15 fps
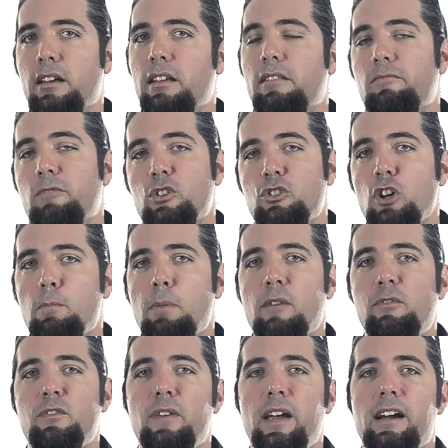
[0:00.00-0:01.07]
There's no puff
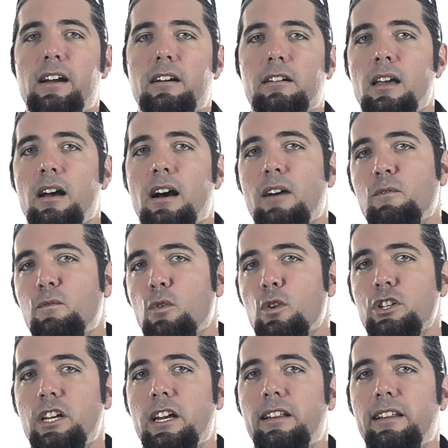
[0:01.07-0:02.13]
of air.
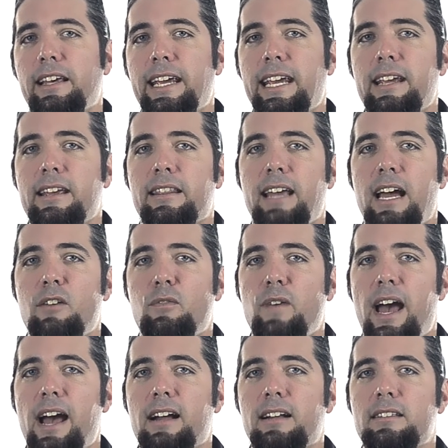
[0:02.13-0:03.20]
Unfortunately, that
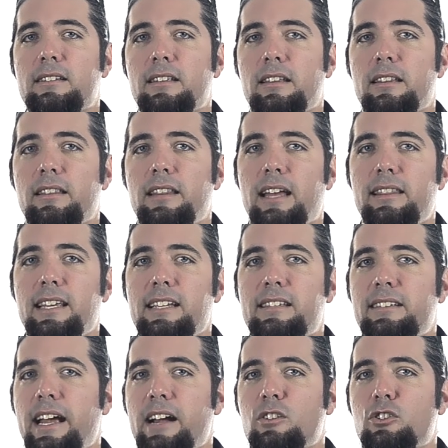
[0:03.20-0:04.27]
fact that these
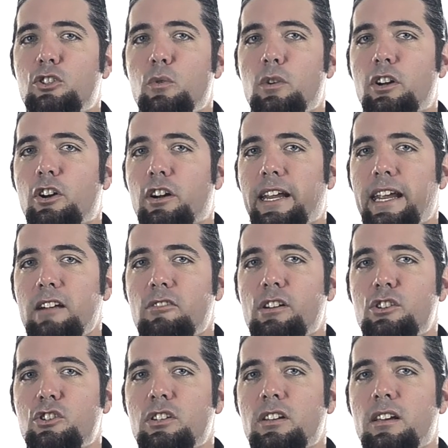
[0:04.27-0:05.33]
sounds do occur in
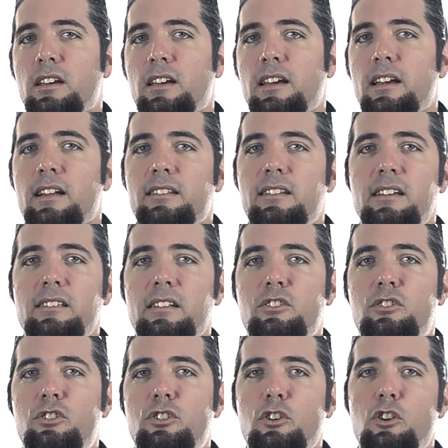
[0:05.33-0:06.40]
English
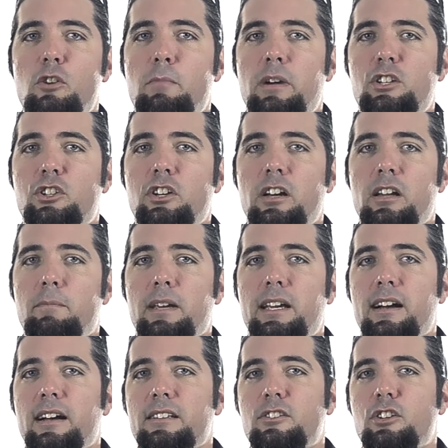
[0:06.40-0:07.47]
doesn't do you much good
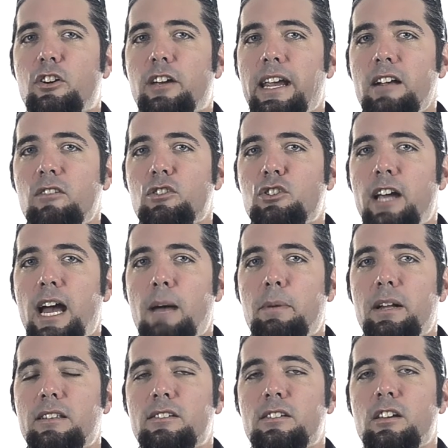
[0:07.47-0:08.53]
because your English
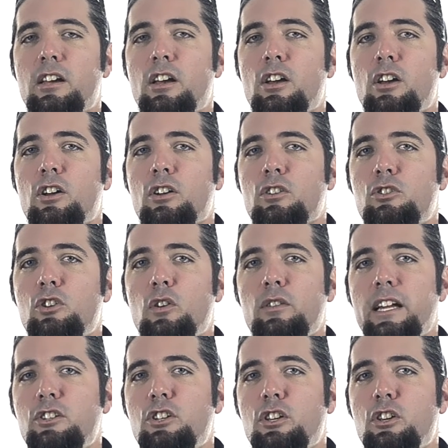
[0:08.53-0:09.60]
habits don't
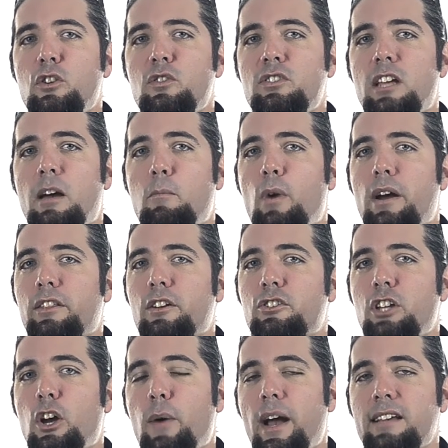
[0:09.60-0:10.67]
let you use them when there's
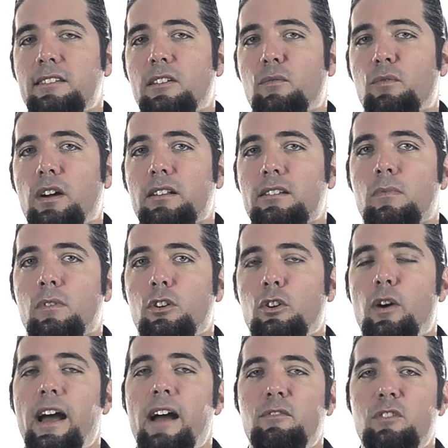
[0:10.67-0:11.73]
no S in front. You'll
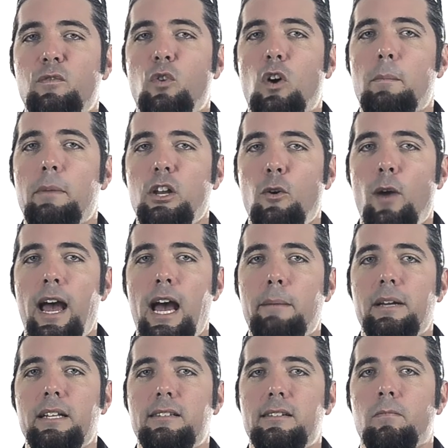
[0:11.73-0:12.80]
have to form a new
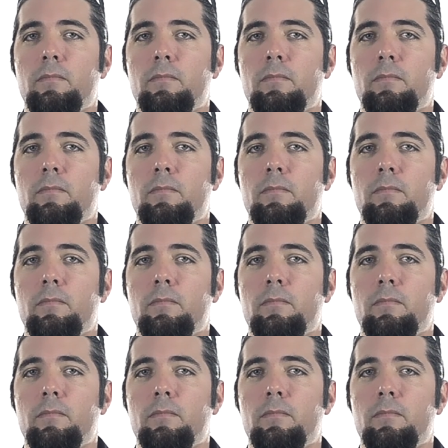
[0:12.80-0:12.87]
habit.